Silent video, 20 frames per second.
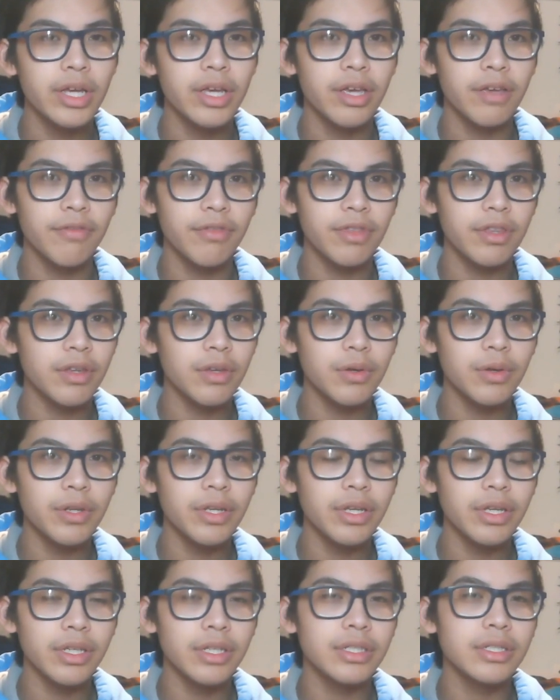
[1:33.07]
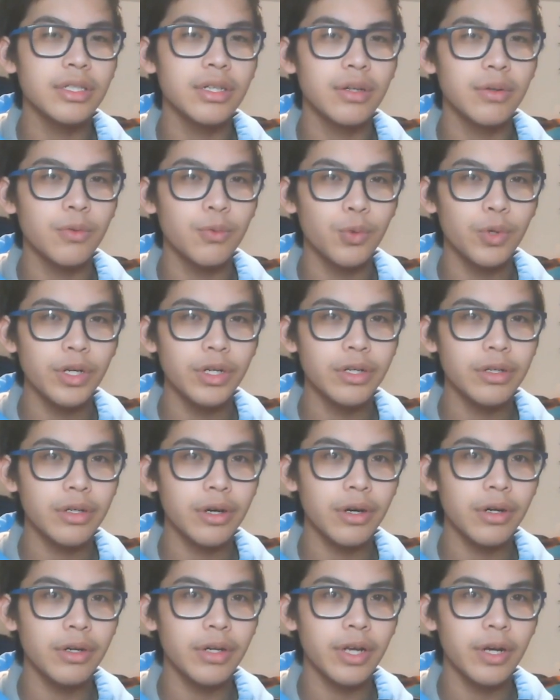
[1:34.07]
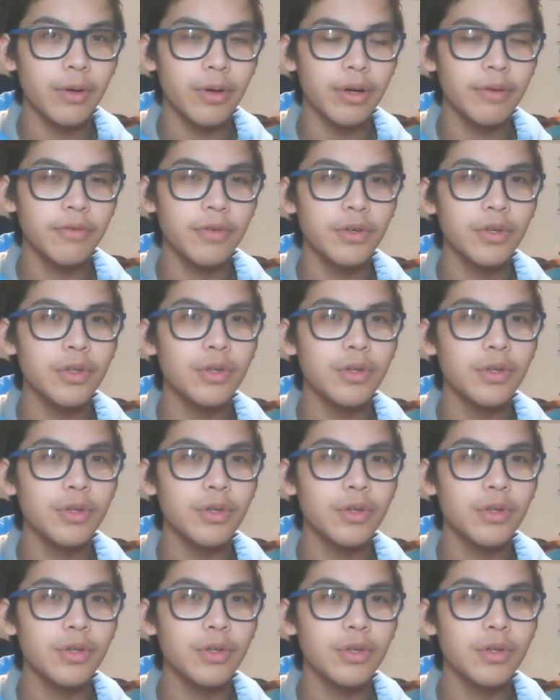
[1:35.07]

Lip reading: If the unit is on Rearguard, however,